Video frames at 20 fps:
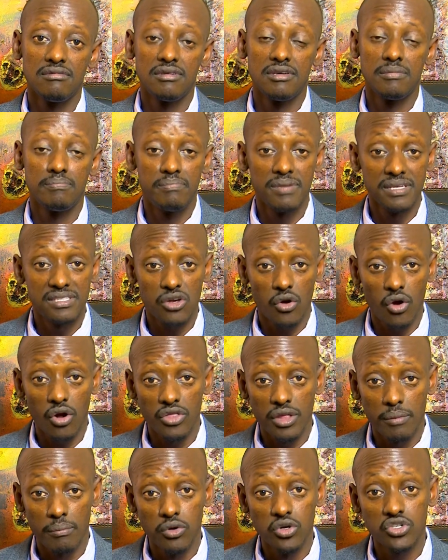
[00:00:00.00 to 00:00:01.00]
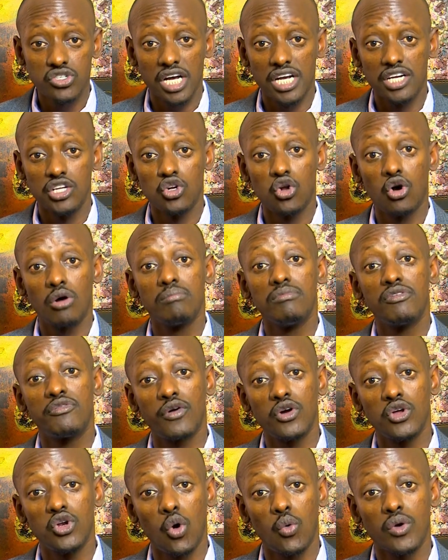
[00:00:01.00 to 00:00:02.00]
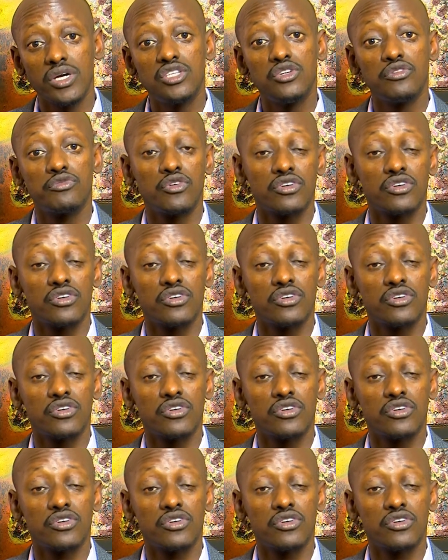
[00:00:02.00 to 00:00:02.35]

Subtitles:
beats around the bush, and before you know it, you've